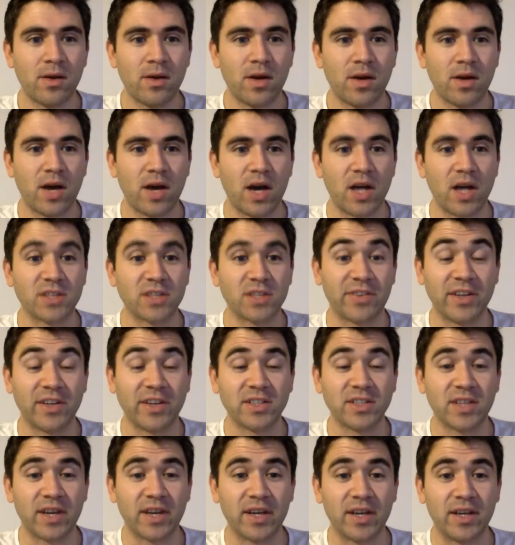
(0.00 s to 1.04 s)

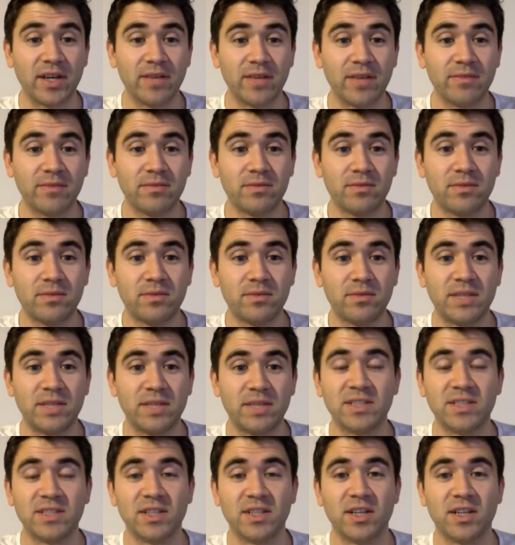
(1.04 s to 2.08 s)
Schweinsteiger,
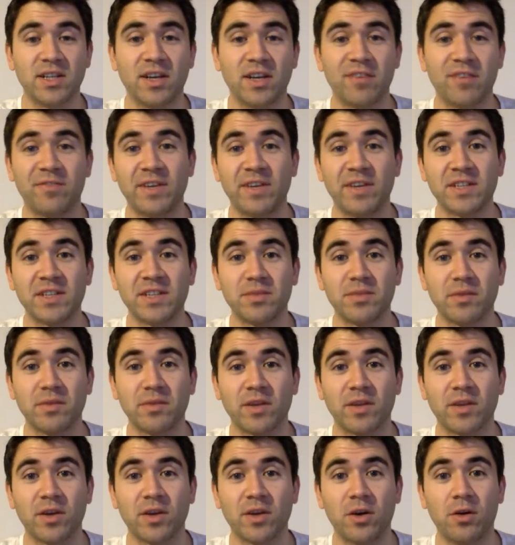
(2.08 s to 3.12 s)
decent enough finish with the
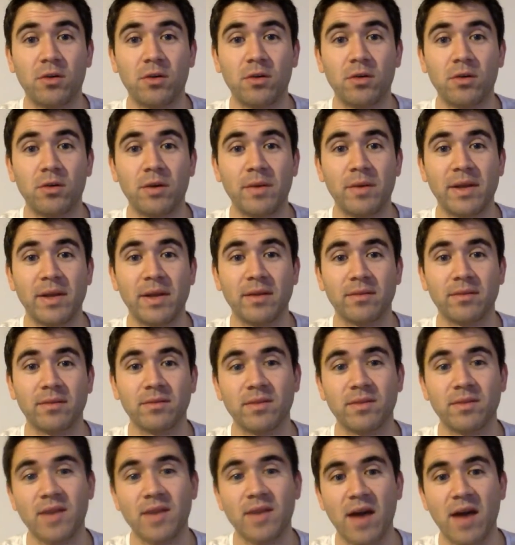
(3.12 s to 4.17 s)
goal. I mean,
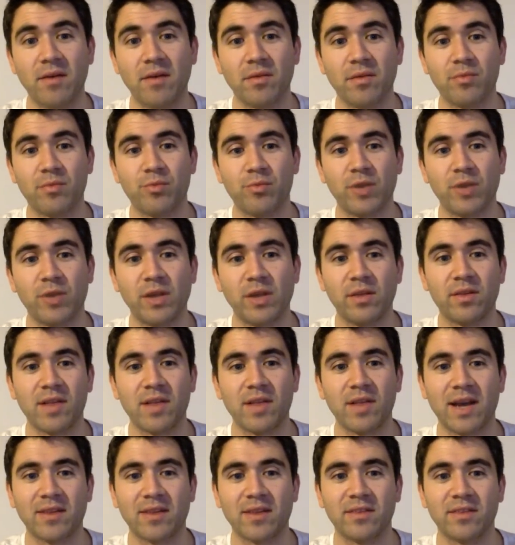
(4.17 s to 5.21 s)
yeah, it was pretty
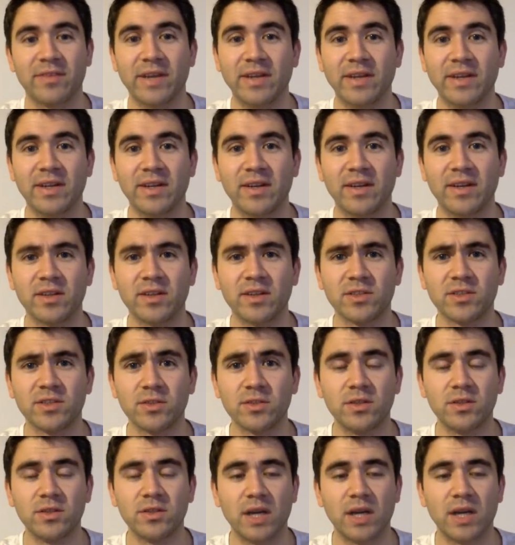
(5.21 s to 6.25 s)
slack defending I
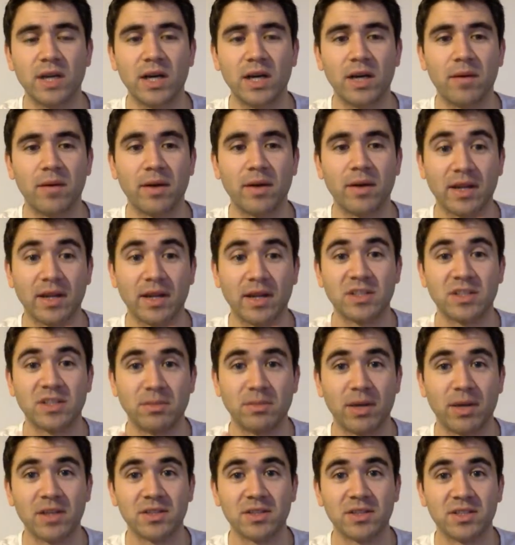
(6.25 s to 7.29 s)
saw. I did actually
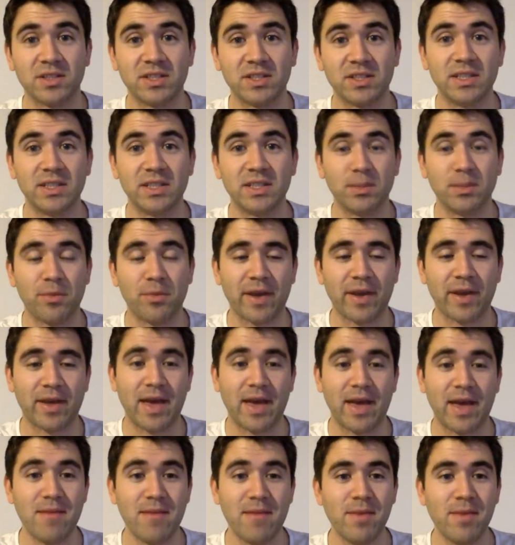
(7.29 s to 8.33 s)
manage to see some of that
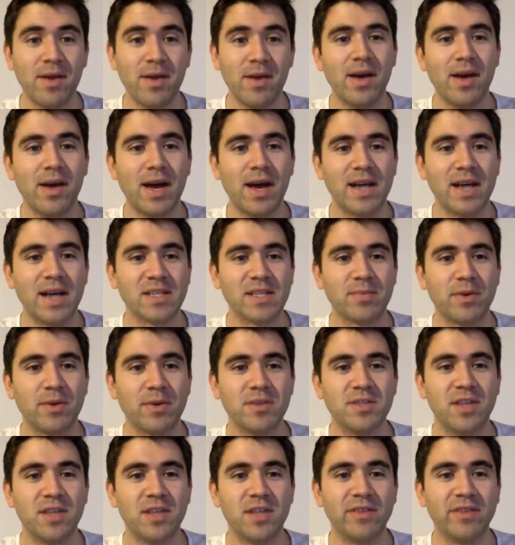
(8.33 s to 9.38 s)
game as
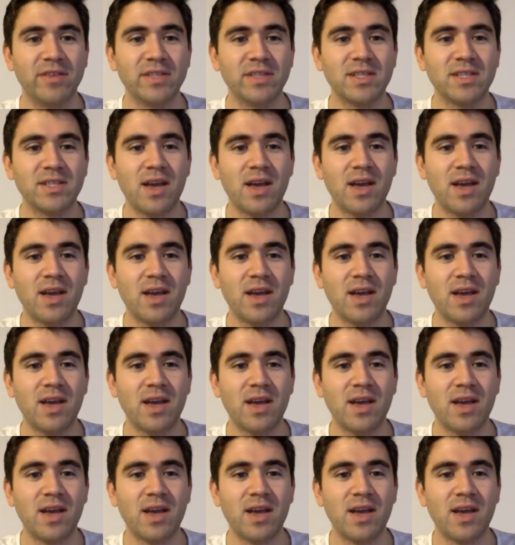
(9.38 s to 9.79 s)
opposed to the others.